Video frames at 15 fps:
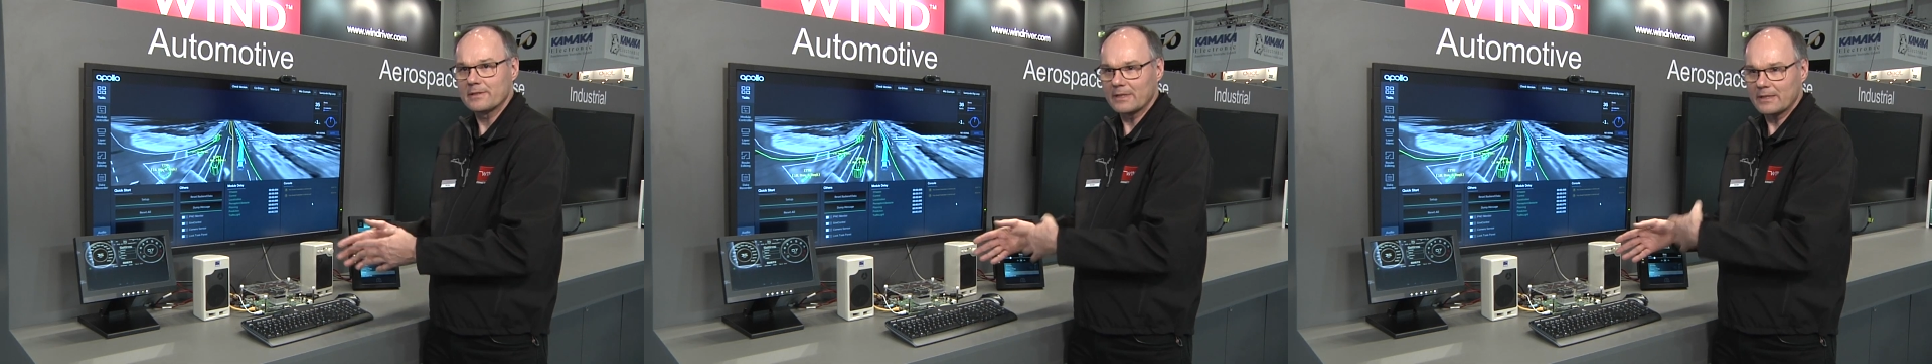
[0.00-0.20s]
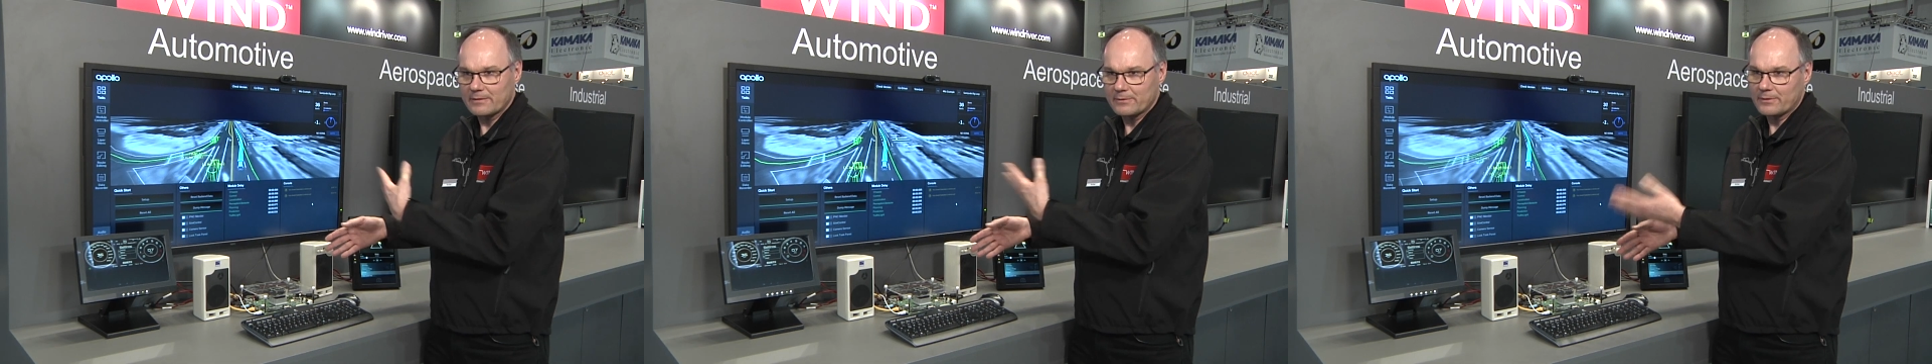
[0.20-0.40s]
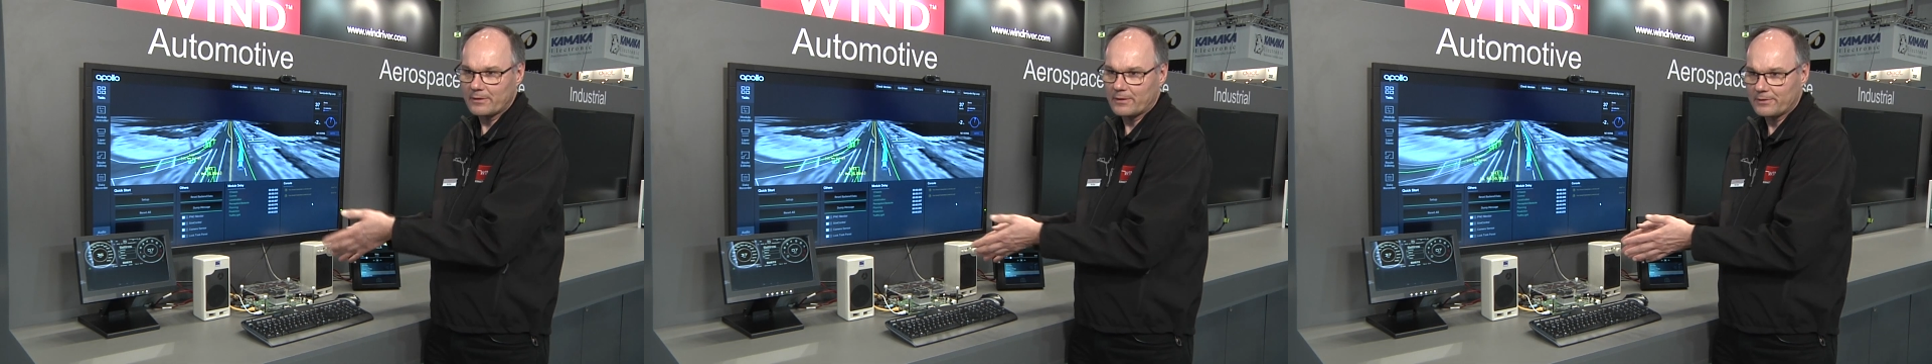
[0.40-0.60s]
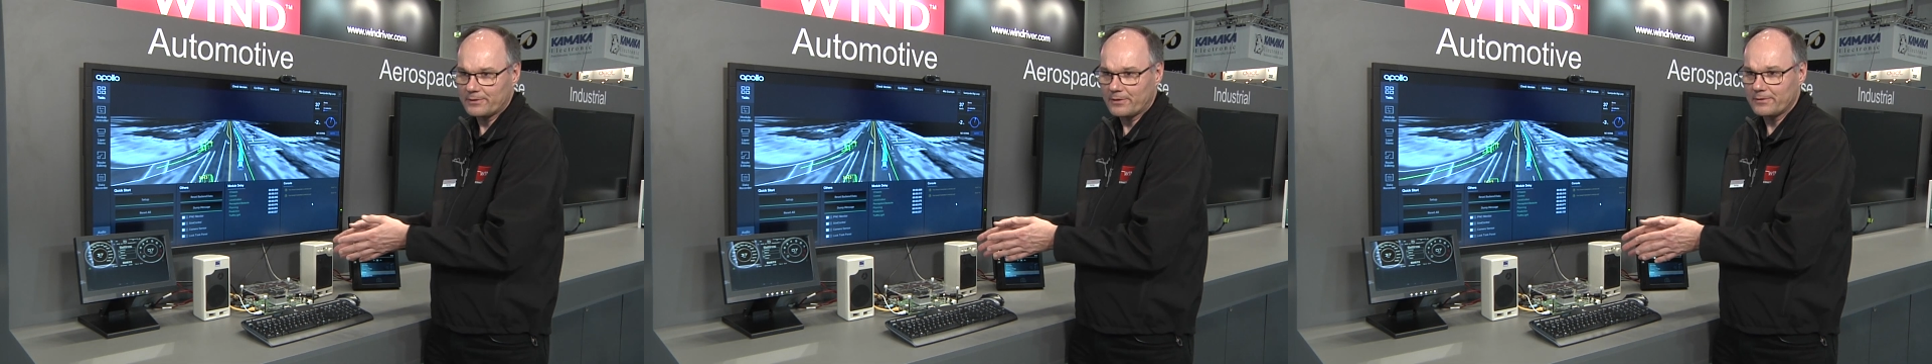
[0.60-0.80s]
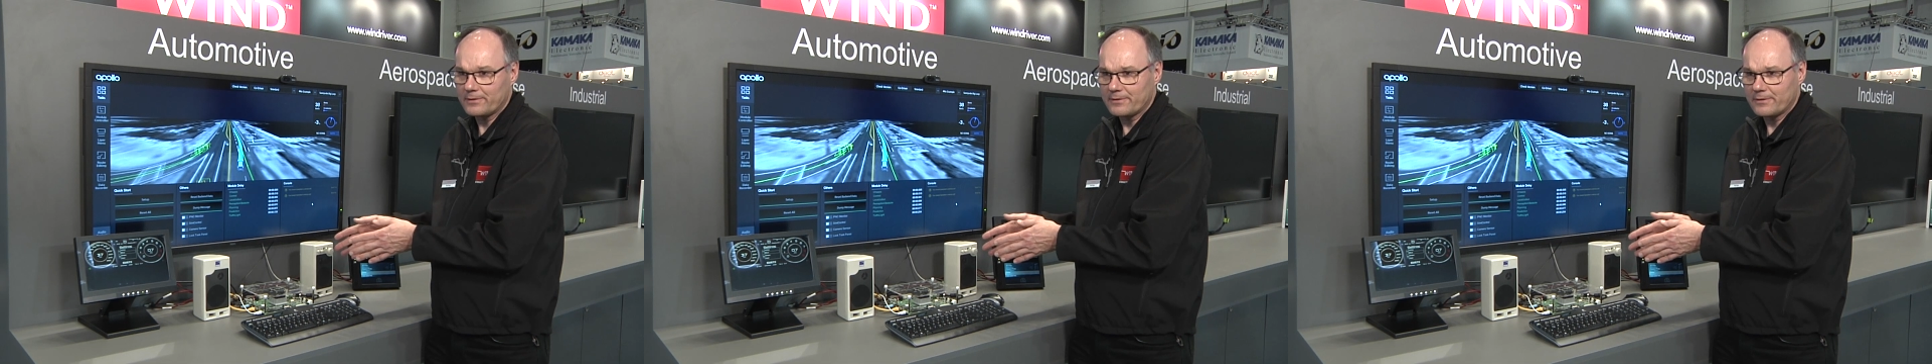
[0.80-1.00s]
uh, on,
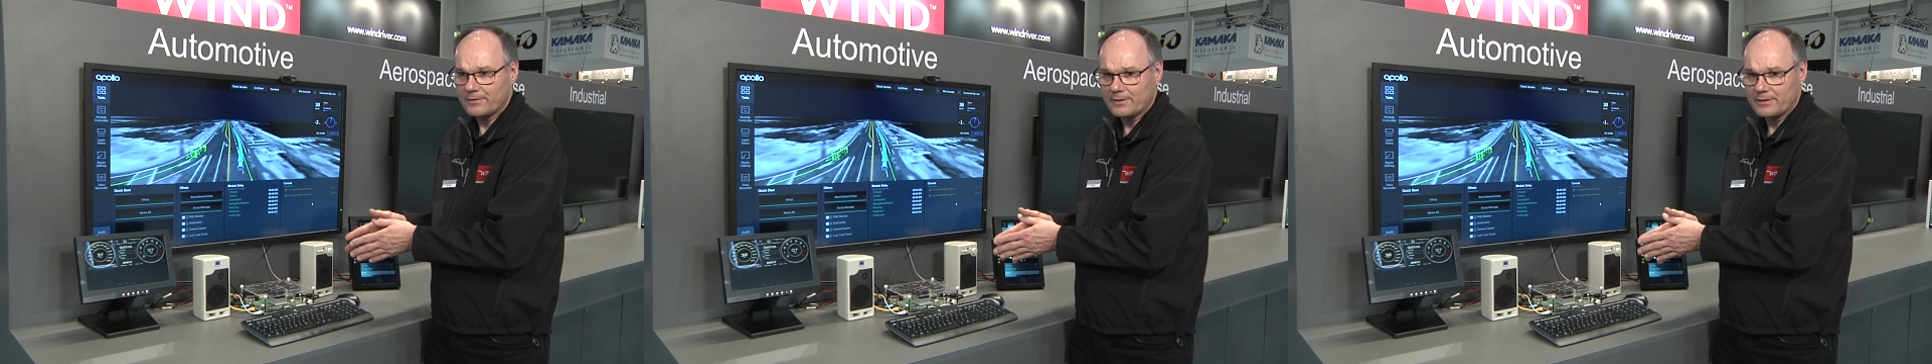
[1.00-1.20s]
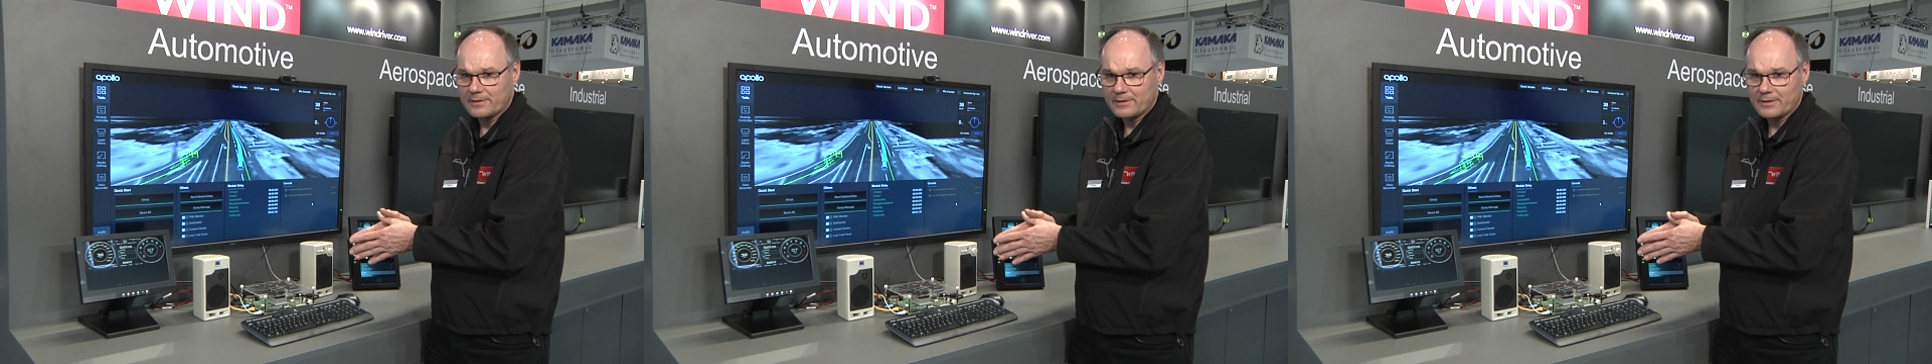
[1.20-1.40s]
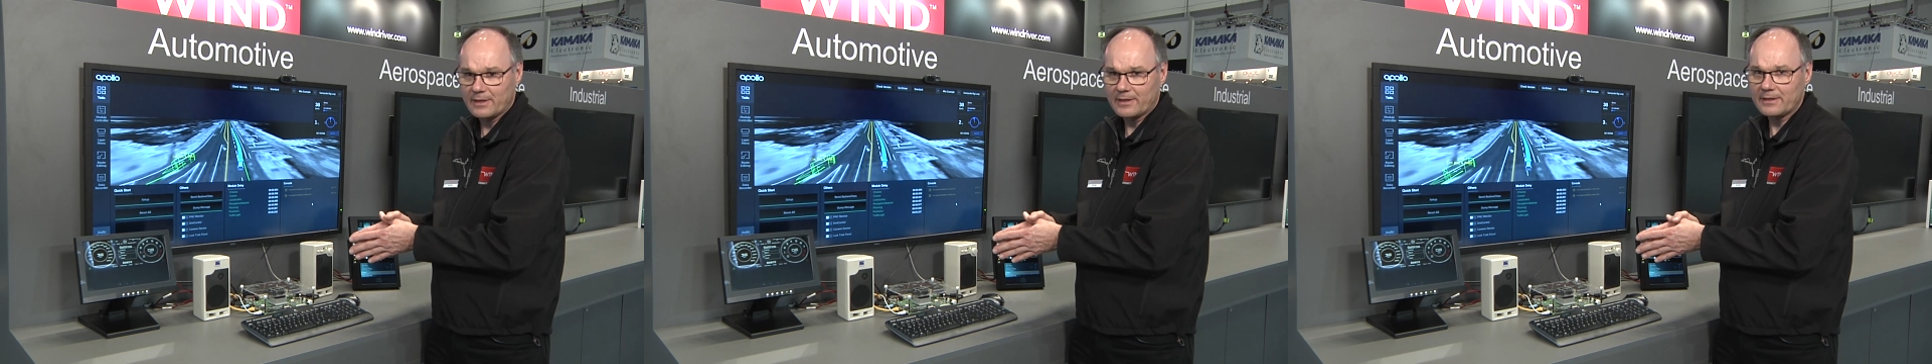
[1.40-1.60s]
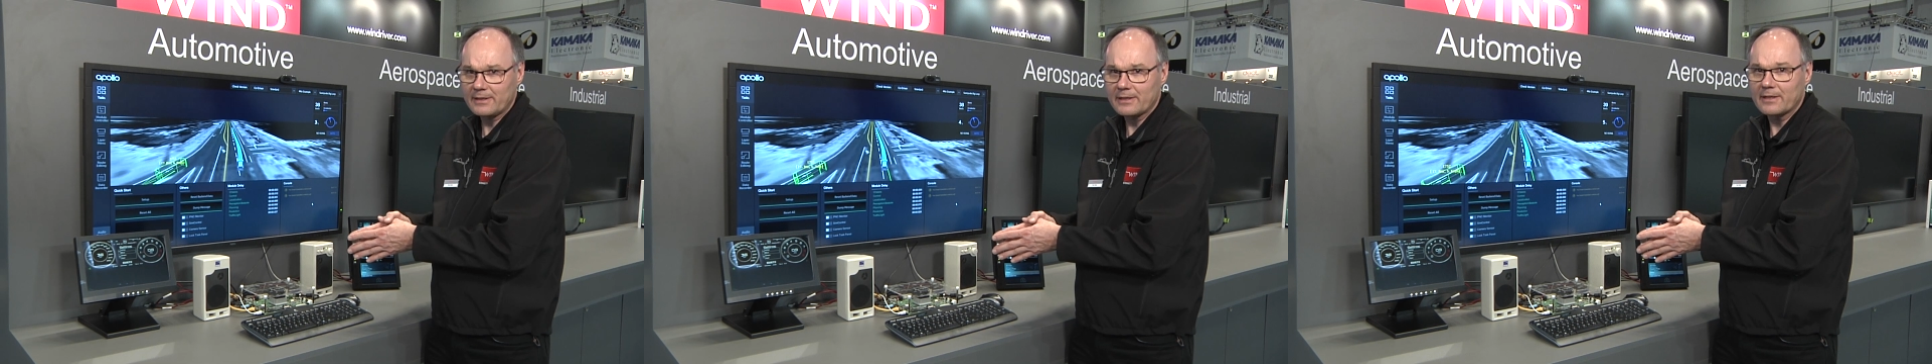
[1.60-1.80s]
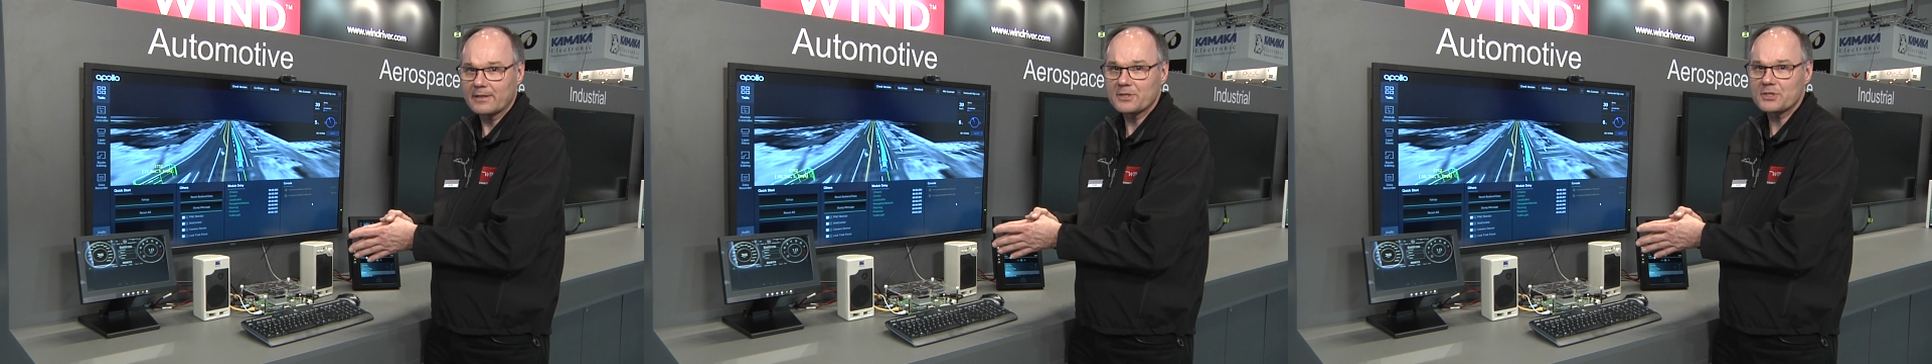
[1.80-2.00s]
on, on the
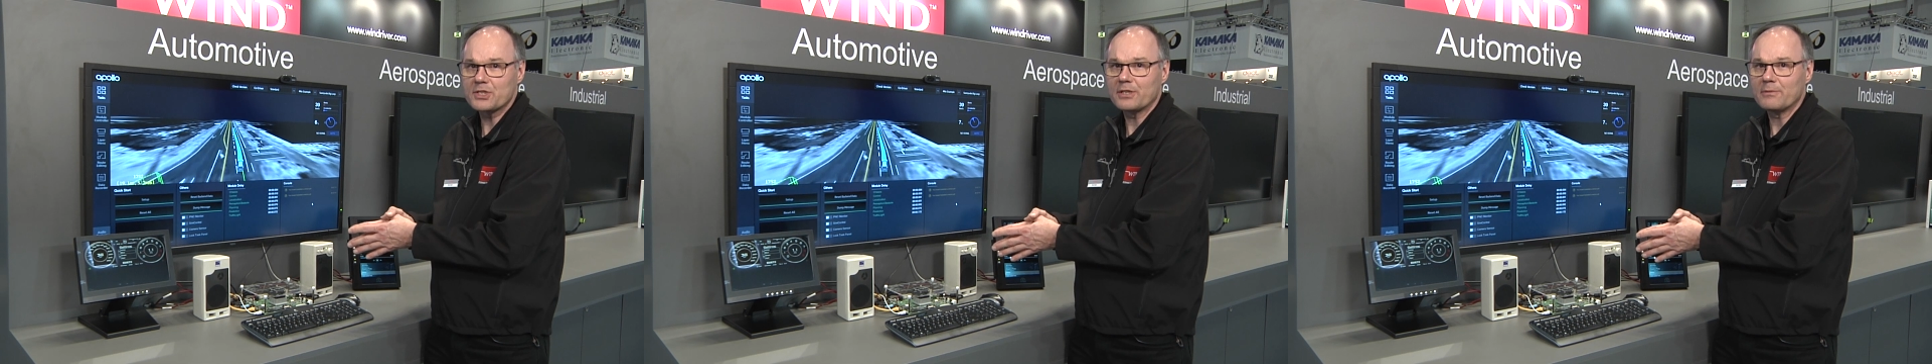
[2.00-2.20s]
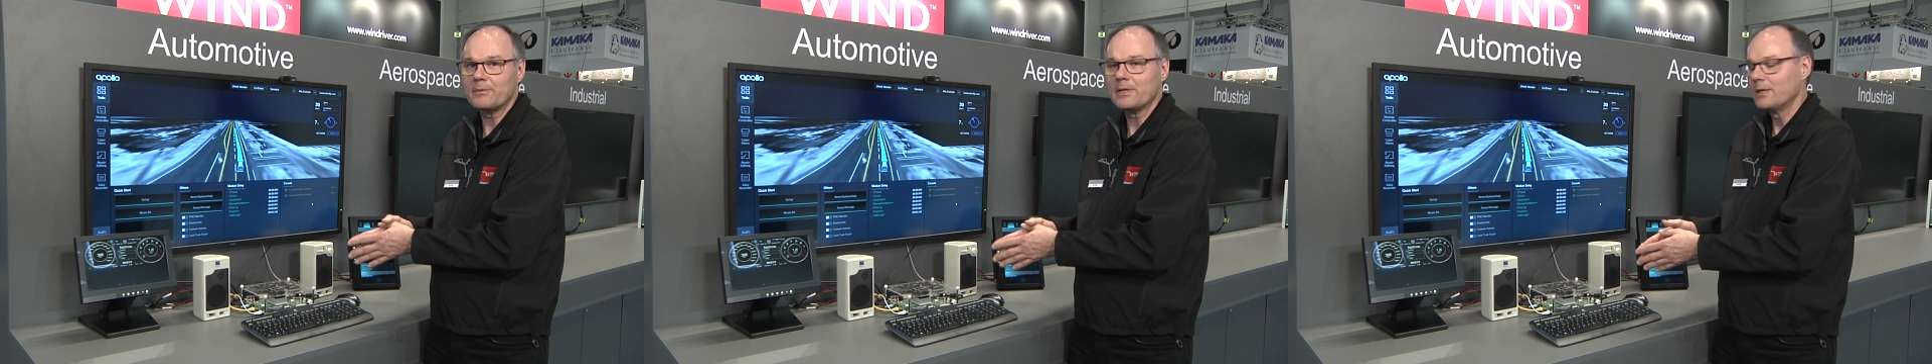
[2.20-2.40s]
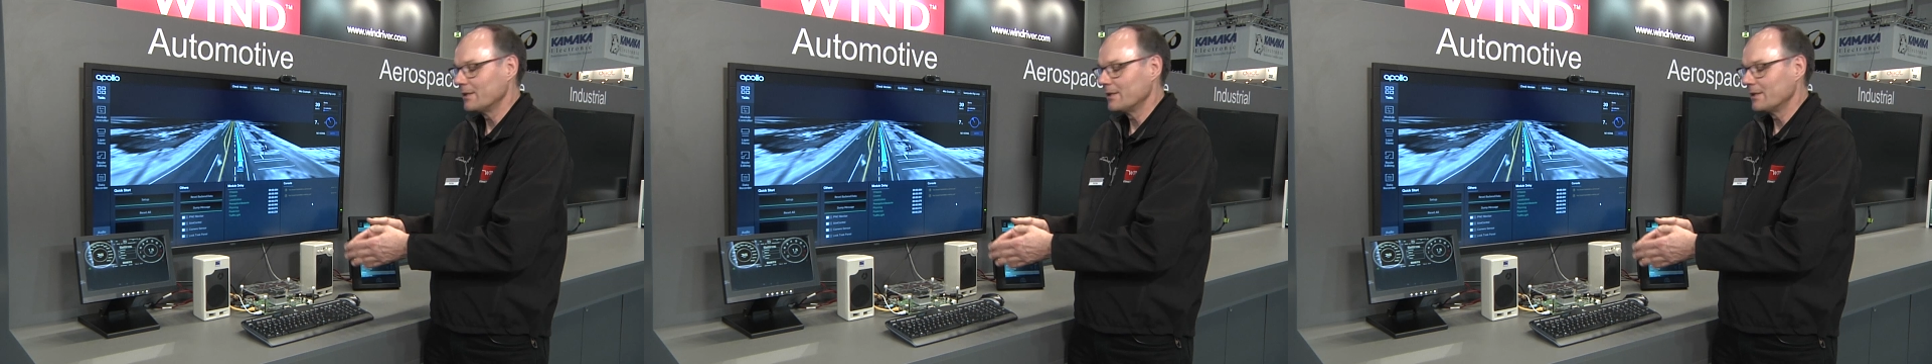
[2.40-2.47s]
R-Car chip.